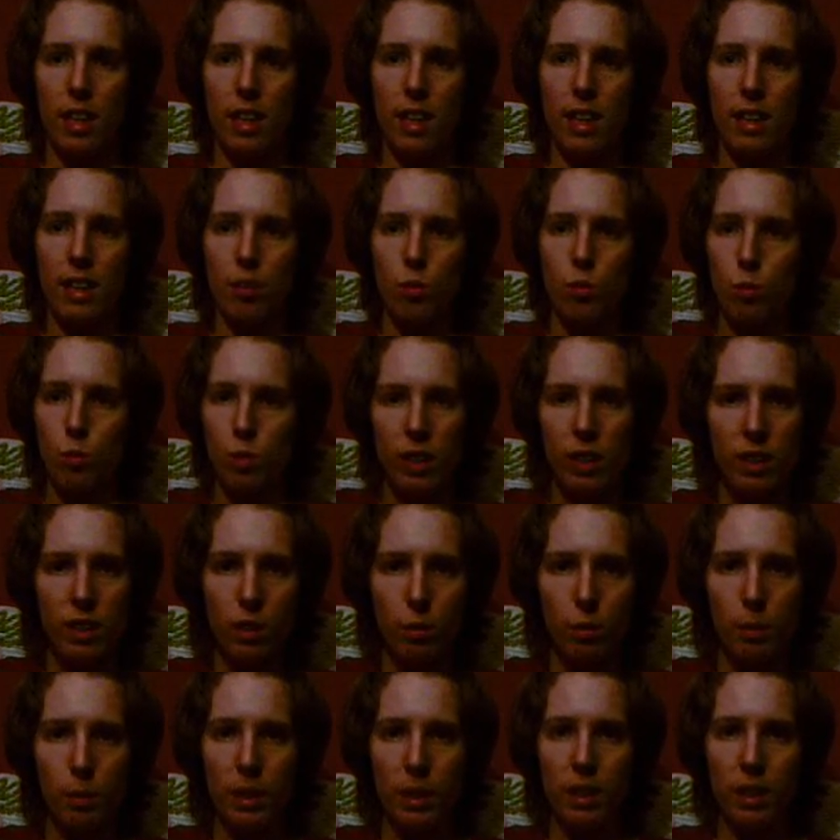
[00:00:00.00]
is
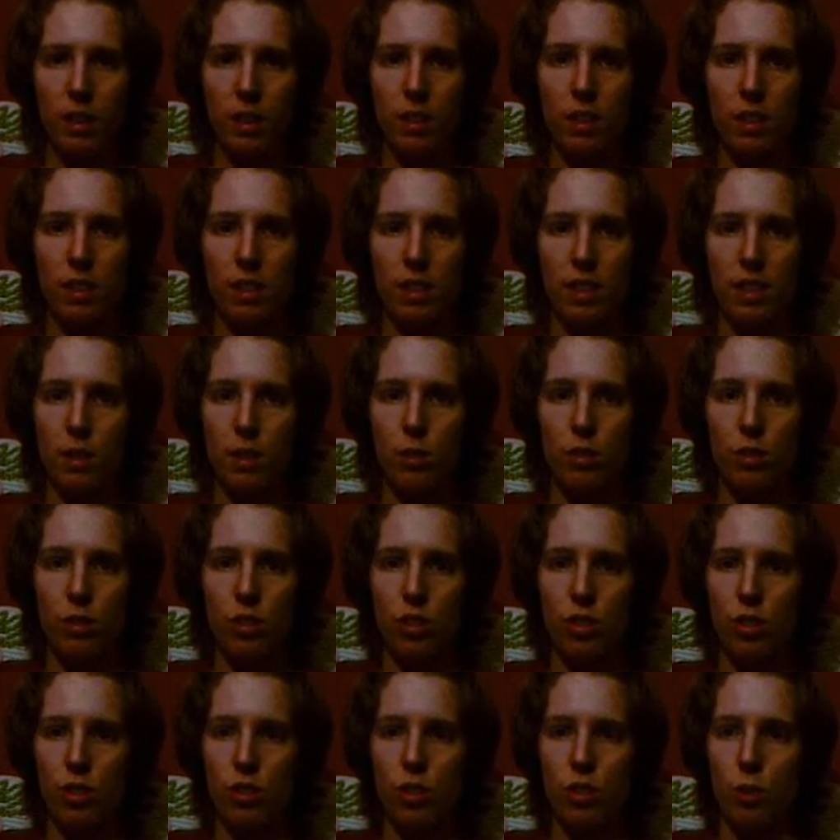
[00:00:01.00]
real because there's
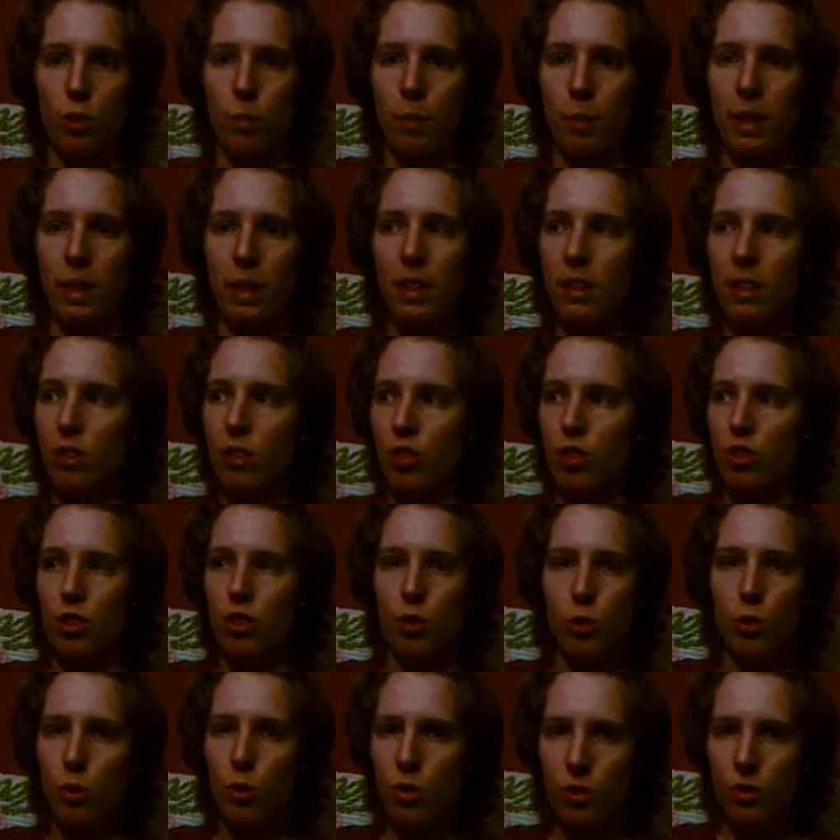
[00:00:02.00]
just so many to
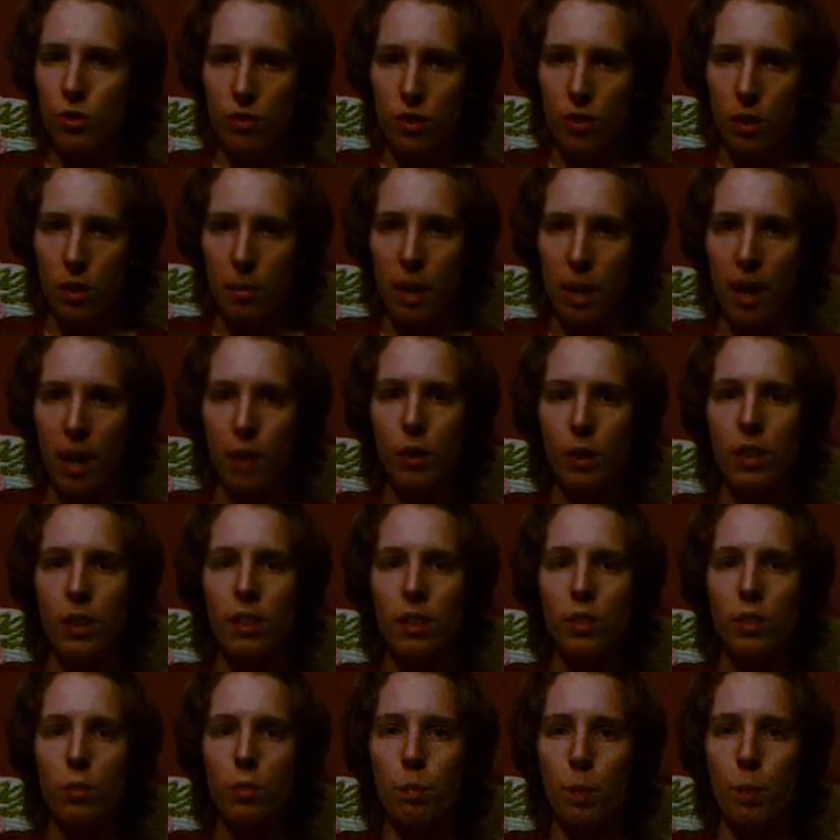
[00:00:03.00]
choose from. How
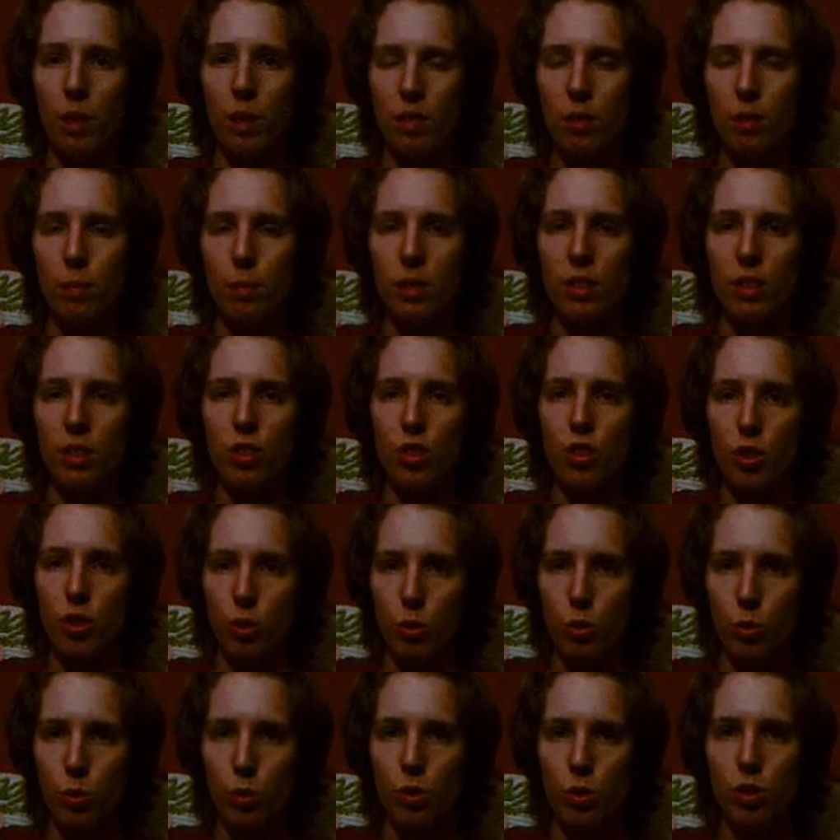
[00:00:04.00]
can you possibly
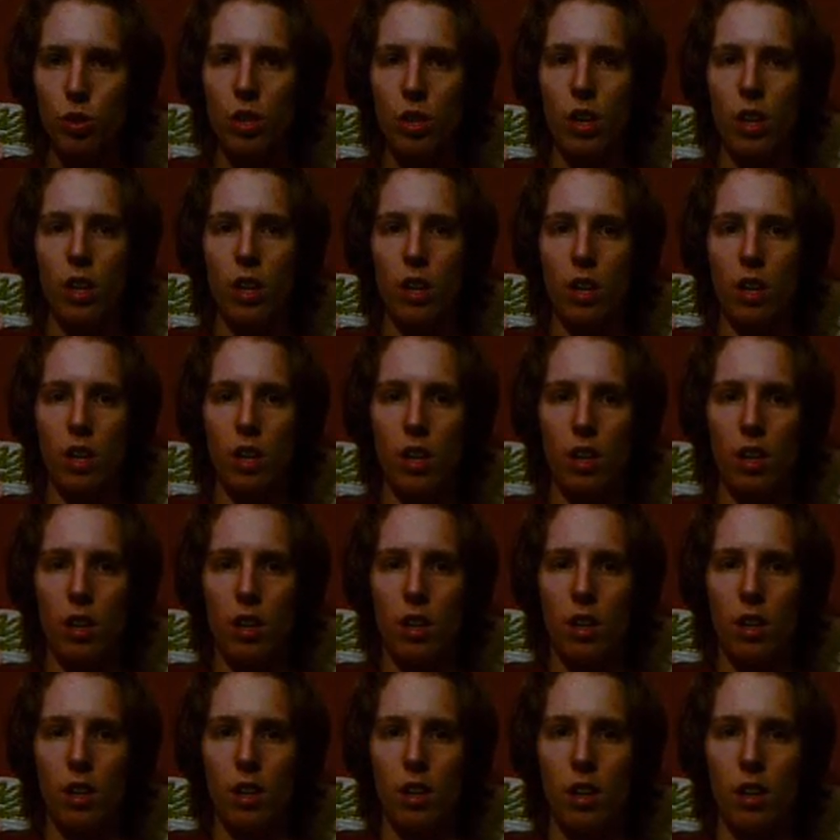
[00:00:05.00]
choose
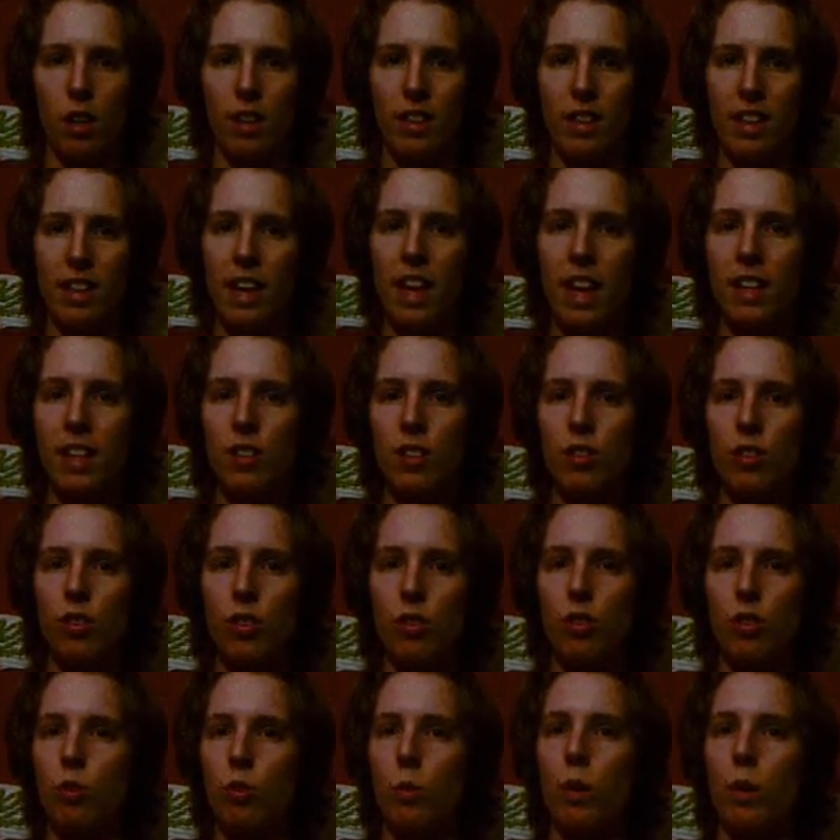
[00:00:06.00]
the answer
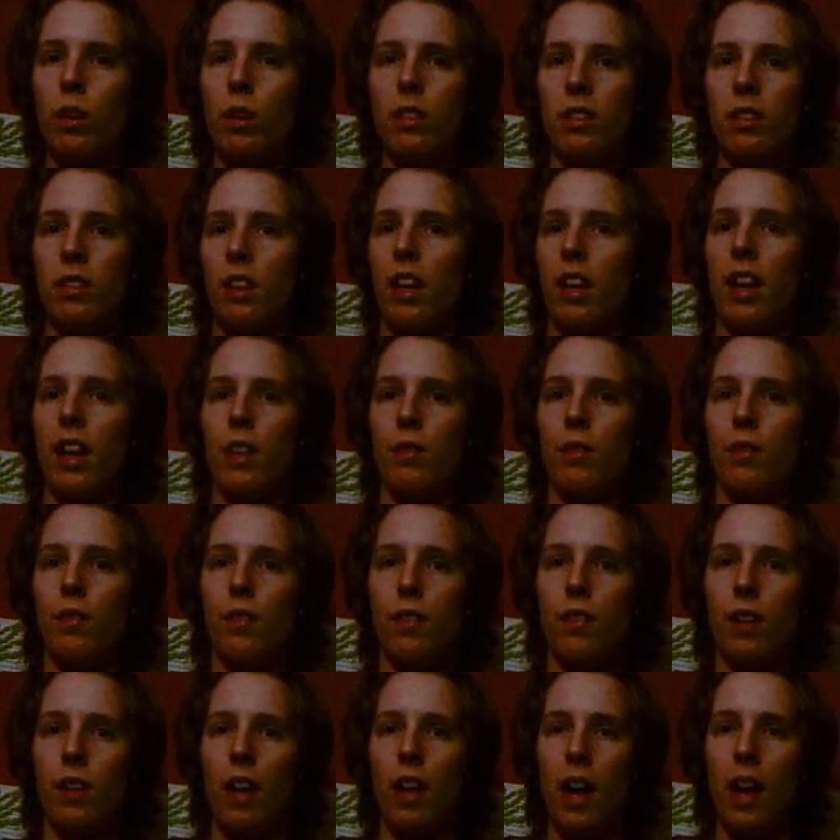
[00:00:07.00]
to what is life?
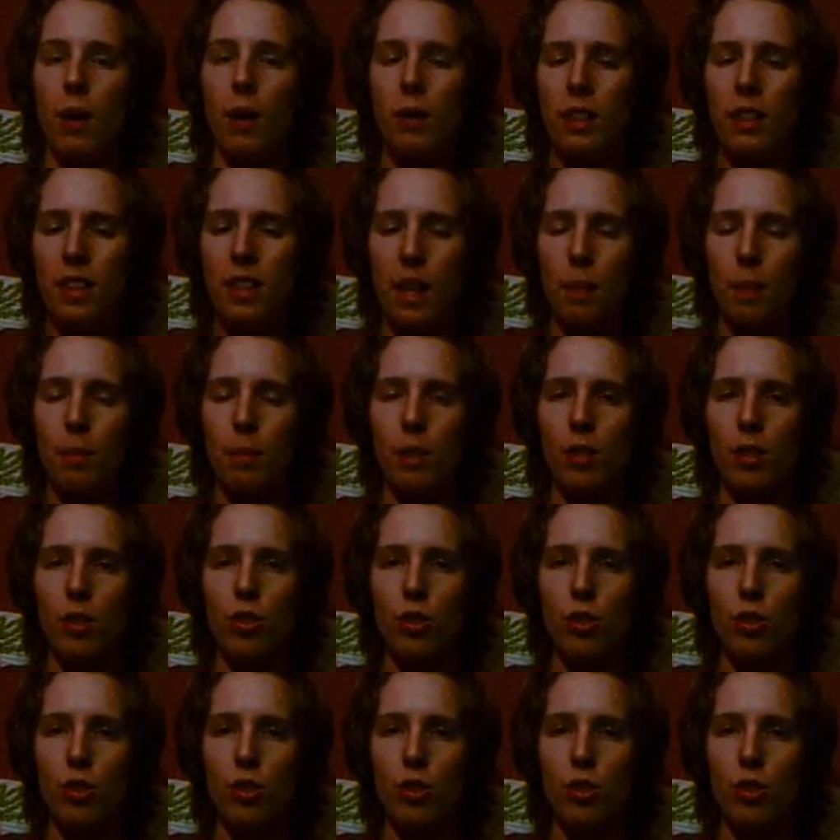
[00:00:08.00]
how can that be a